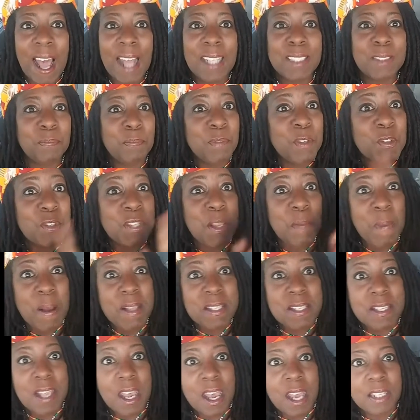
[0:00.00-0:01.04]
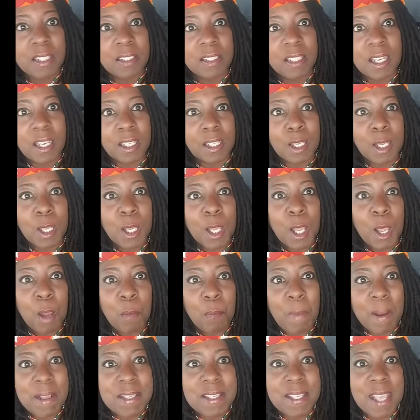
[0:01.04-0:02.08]
you see my son, look,
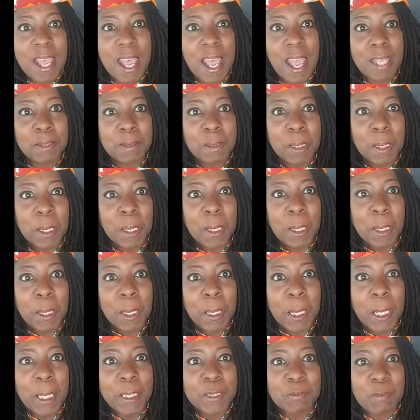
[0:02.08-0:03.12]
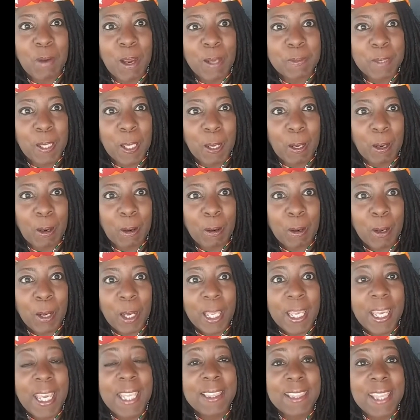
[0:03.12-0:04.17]
my son, he's right there.
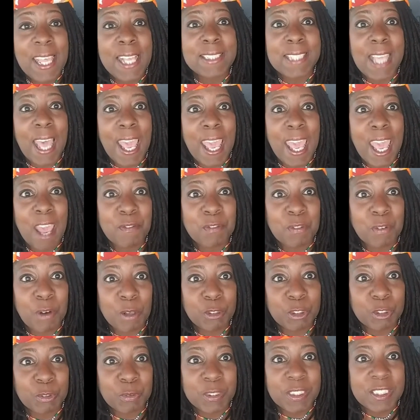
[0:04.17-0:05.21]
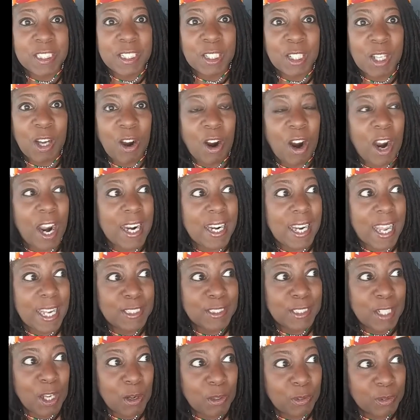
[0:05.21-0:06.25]
He thinks I have groceries in the car and I
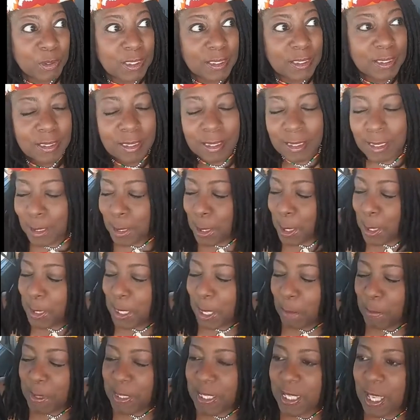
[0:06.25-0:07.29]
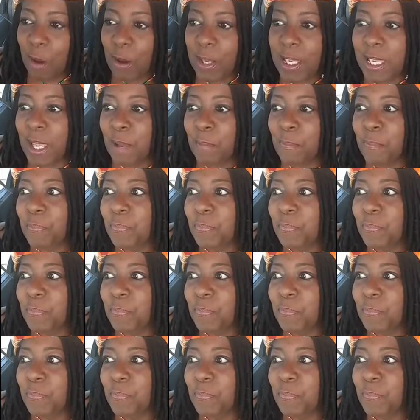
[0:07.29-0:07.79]
don't. Let me tell him,